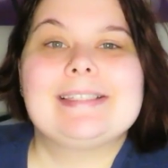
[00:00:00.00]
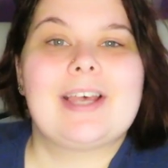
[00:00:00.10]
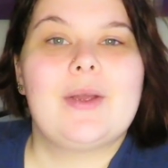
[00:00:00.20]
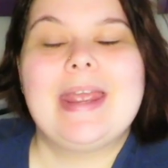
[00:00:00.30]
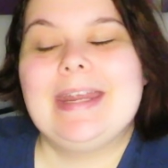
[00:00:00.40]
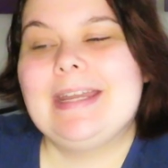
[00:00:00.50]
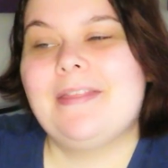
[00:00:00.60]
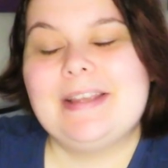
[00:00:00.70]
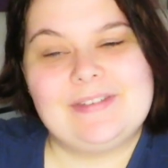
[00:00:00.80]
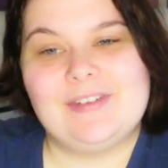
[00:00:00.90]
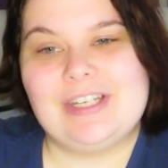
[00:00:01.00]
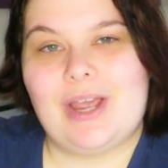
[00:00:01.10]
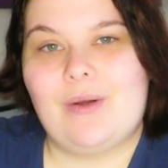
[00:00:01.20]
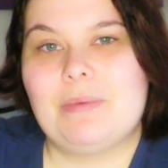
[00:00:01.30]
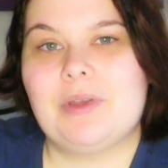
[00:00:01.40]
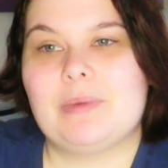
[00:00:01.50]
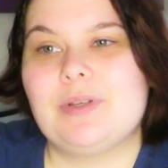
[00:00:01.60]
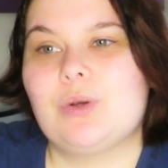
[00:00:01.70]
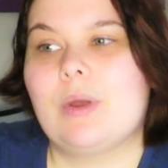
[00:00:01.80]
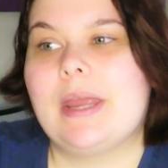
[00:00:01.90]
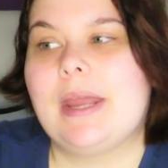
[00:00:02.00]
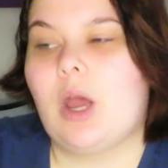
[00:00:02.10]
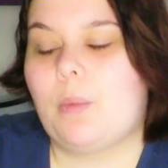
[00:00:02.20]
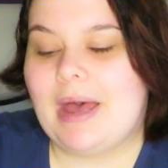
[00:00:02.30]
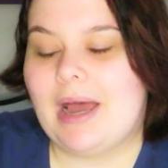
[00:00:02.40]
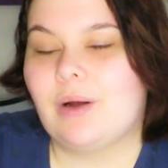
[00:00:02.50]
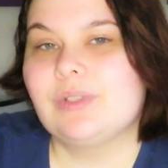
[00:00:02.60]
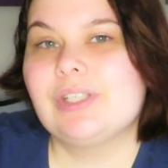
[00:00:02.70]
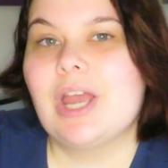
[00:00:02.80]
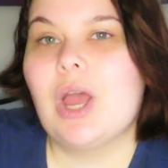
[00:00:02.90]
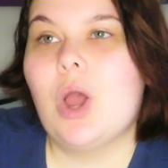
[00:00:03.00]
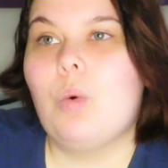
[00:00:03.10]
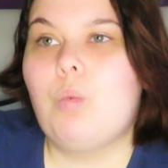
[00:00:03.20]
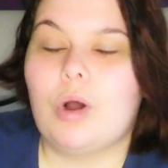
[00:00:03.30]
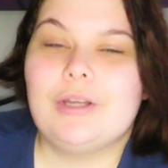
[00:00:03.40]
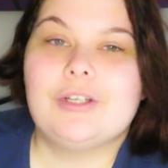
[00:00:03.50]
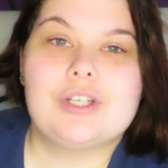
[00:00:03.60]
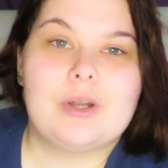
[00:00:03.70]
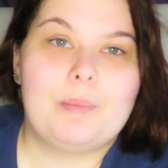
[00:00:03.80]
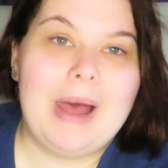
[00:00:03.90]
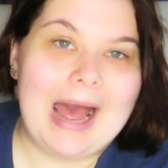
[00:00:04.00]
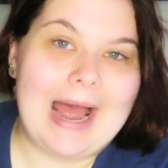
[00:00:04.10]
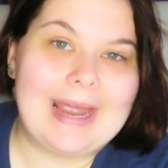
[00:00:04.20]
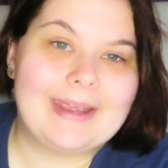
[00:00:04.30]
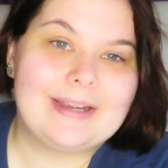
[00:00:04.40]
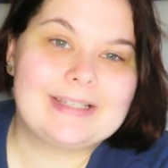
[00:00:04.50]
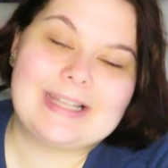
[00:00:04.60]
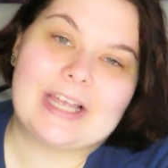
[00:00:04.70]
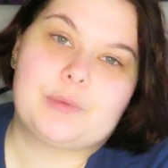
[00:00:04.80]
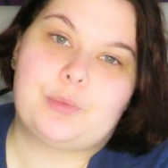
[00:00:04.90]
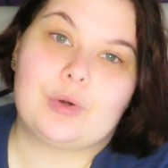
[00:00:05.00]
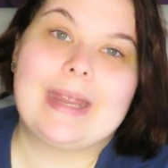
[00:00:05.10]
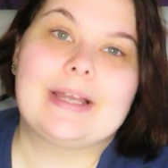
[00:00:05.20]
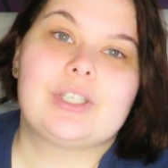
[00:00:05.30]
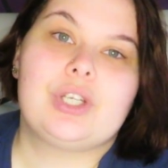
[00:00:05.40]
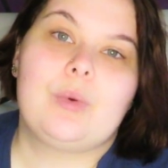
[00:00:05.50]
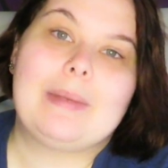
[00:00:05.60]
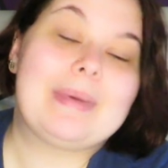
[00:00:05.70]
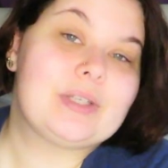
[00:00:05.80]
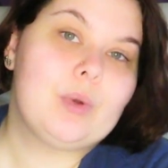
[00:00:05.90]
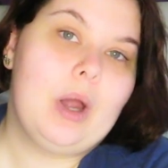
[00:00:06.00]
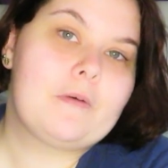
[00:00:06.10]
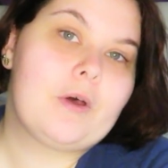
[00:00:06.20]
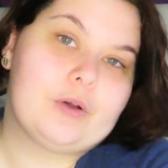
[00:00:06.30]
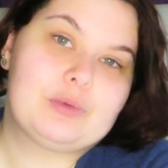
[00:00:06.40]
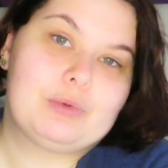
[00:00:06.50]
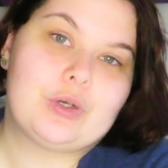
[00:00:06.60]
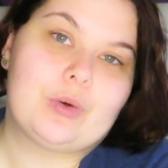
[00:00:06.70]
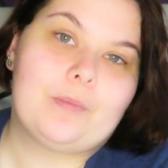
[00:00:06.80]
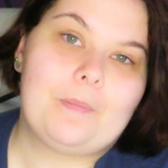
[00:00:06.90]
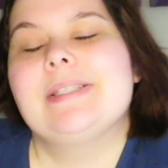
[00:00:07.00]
So in this video, I'm going to be talking about what you should pack slash bring to a mental health hospital.